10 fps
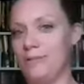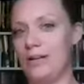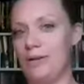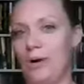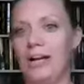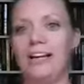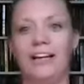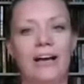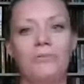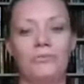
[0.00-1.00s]
as I went,
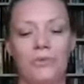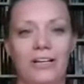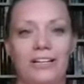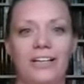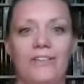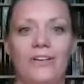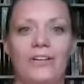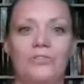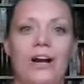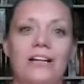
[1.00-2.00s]
and I was ready to give it a
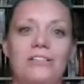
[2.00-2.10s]
try.